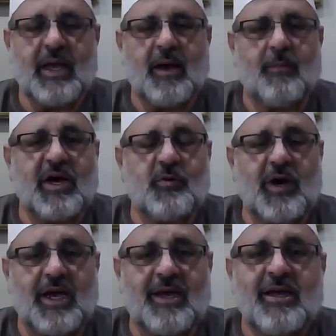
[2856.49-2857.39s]
And by the
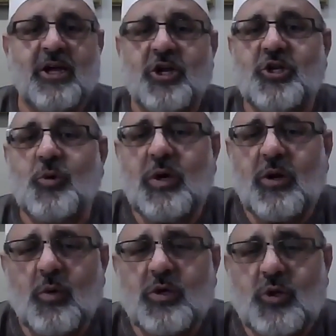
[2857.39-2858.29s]
way, do we
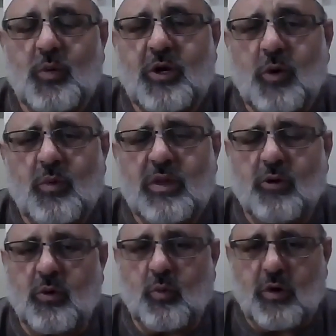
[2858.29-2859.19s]
know what the
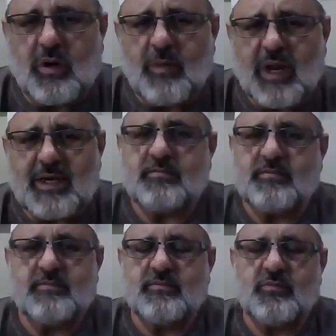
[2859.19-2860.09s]
reward of Balqis
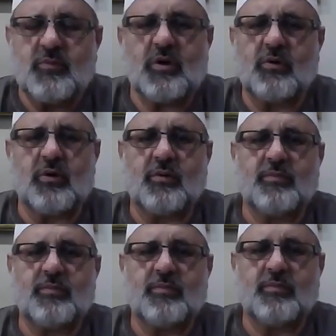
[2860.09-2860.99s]
is? No,
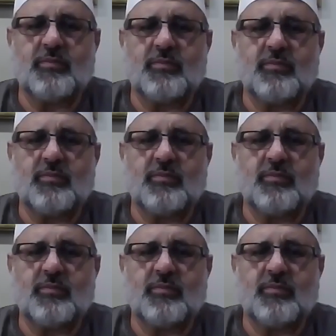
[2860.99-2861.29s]
we don't know.